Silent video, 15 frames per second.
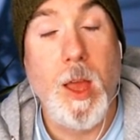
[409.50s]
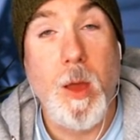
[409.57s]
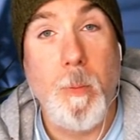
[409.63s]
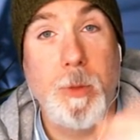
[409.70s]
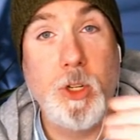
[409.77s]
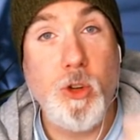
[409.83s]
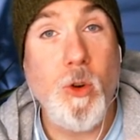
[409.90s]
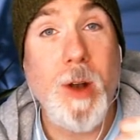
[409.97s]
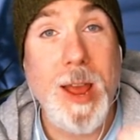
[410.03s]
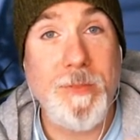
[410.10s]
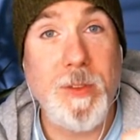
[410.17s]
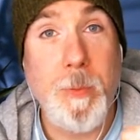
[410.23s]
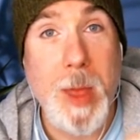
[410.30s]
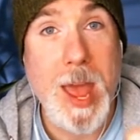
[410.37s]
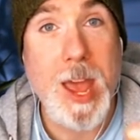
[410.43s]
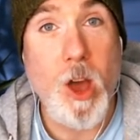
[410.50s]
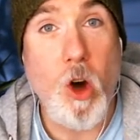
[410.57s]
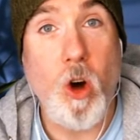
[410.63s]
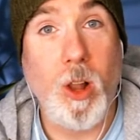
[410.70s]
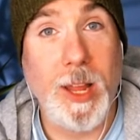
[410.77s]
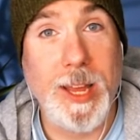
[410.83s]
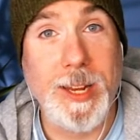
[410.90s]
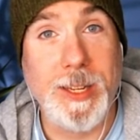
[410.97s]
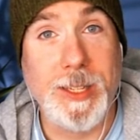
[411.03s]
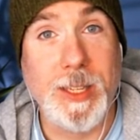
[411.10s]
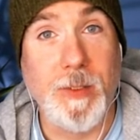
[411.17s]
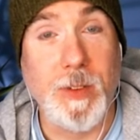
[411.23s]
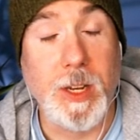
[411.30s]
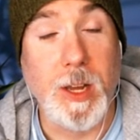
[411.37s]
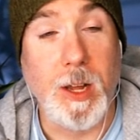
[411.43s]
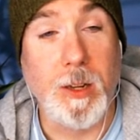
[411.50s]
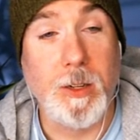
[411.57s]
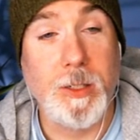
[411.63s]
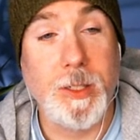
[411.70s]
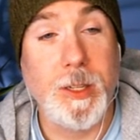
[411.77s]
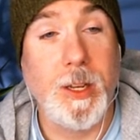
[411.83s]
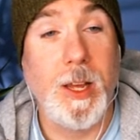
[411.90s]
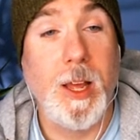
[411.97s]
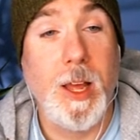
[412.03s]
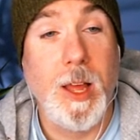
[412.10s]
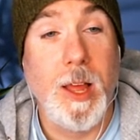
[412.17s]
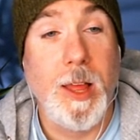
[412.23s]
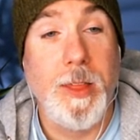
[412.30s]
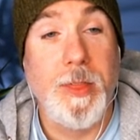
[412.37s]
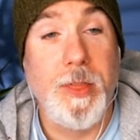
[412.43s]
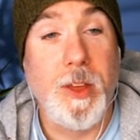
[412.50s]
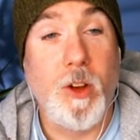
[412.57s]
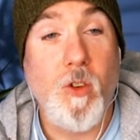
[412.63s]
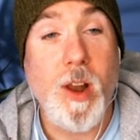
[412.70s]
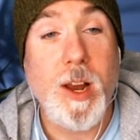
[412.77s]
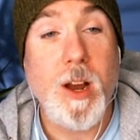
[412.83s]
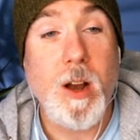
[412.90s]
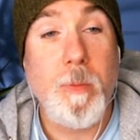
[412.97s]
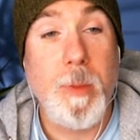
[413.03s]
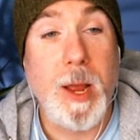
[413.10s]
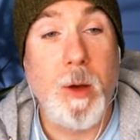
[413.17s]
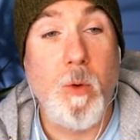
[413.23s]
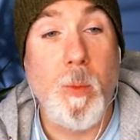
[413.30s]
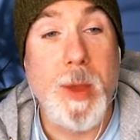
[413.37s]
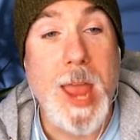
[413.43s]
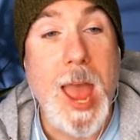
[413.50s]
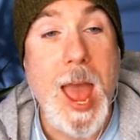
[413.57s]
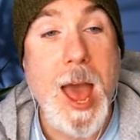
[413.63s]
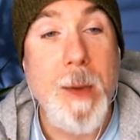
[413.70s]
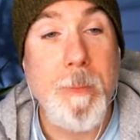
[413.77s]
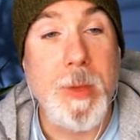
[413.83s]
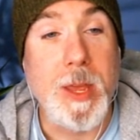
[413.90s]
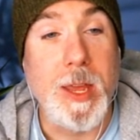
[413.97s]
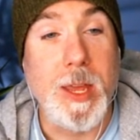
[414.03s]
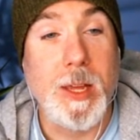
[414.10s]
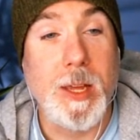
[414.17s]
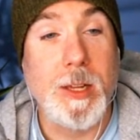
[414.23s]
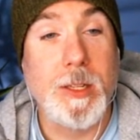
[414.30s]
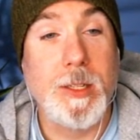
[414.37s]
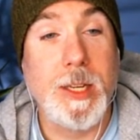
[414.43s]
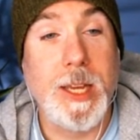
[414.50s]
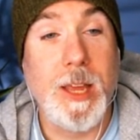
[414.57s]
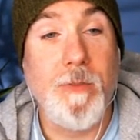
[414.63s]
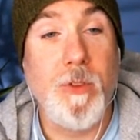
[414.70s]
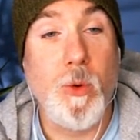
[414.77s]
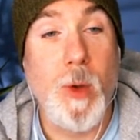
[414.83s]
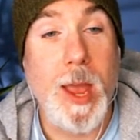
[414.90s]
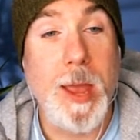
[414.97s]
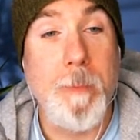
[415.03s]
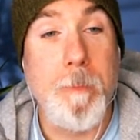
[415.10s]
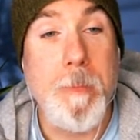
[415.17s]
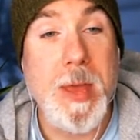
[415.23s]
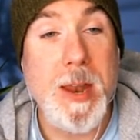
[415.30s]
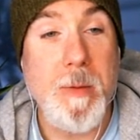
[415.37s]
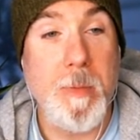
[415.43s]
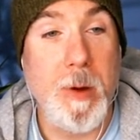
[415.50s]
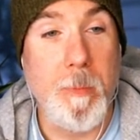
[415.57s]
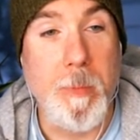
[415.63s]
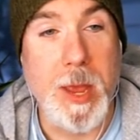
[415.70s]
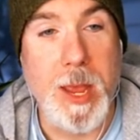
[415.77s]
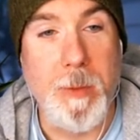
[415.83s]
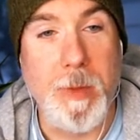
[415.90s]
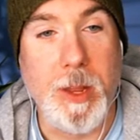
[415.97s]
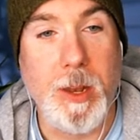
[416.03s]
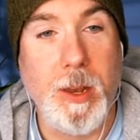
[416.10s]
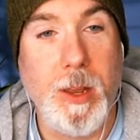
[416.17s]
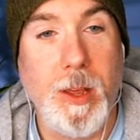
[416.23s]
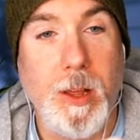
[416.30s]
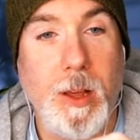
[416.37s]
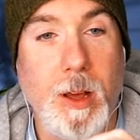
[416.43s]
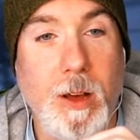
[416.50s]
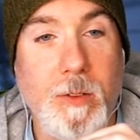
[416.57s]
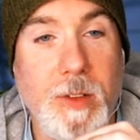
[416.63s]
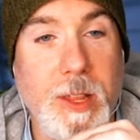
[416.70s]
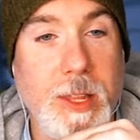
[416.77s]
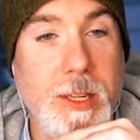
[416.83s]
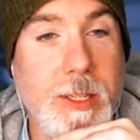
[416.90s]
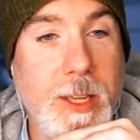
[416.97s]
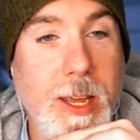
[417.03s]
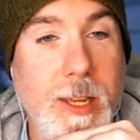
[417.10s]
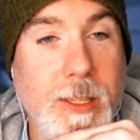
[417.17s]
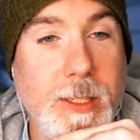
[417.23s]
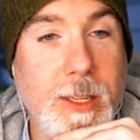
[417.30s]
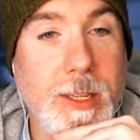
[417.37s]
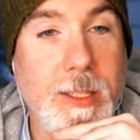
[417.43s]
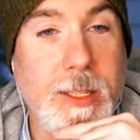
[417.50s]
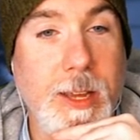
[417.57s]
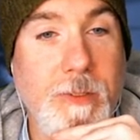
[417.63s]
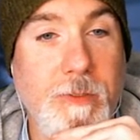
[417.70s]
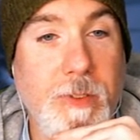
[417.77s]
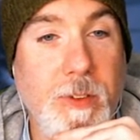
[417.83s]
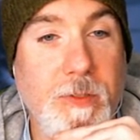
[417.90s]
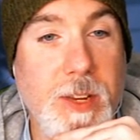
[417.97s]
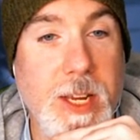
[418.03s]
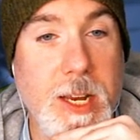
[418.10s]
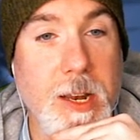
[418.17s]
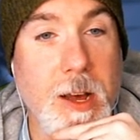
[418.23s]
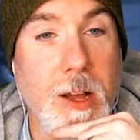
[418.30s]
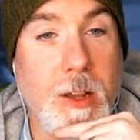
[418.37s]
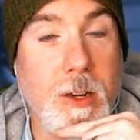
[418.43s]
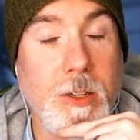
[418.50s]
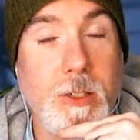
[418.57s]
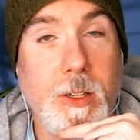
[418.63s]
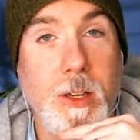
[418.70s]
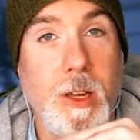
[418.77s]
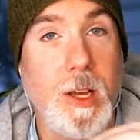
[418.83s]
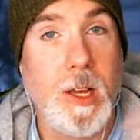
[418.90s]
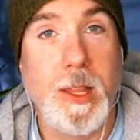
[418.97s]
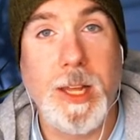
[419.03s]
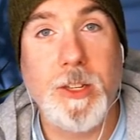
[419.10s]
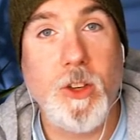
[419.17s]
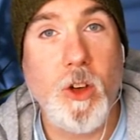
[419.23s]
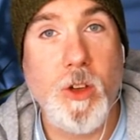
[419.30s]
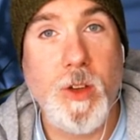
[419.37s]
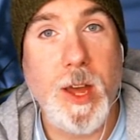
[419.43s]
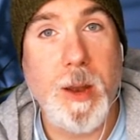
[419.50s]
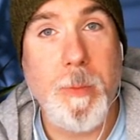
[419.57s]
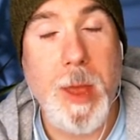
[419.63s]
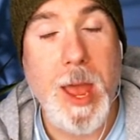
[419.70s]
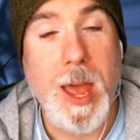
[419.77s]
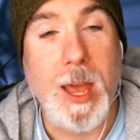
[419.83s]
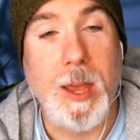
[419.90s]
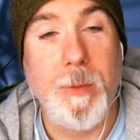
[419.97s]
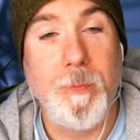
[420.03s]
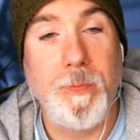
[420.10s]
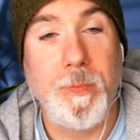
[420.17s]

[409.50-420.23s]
But you don't have to pay all $87. The credit card bank will be happy to give you a minimum payment of, in this case, let's say $15. That's all you got to pay.